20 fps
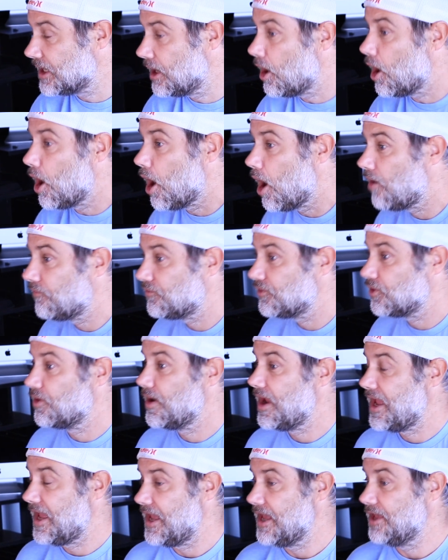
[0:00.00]
off your
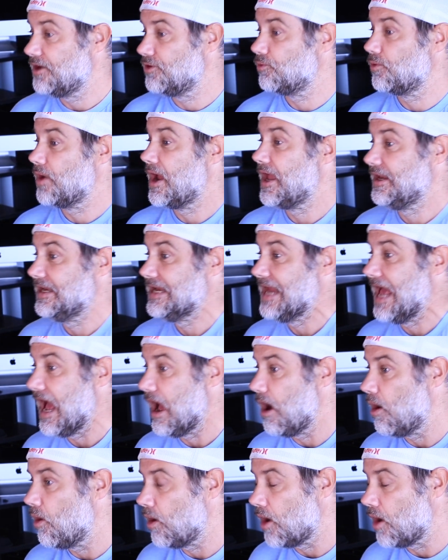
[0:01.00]
hand right now?